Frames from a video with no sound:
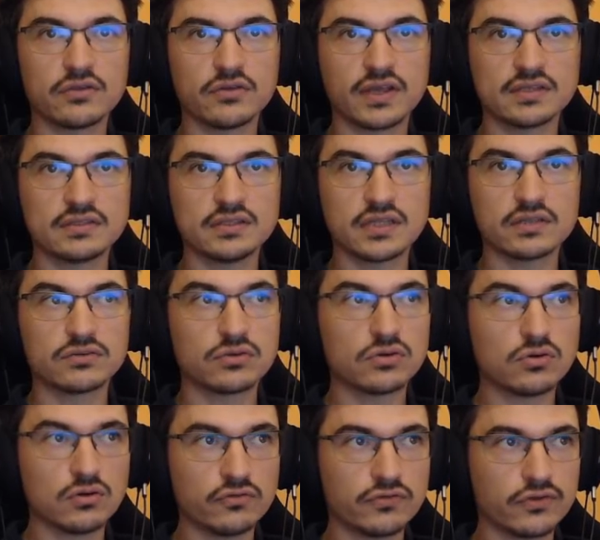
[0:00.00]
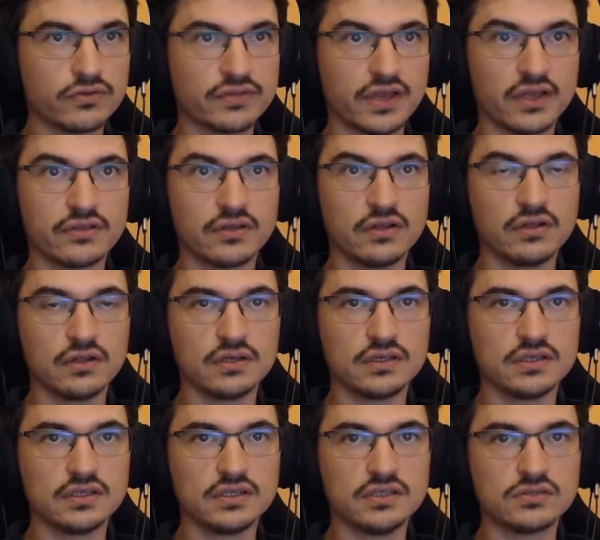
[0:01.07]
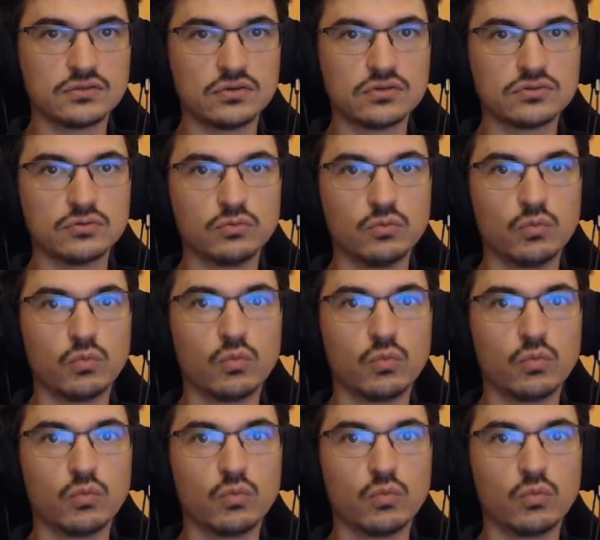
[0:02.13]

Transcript: you can see that the goal for the title is to go to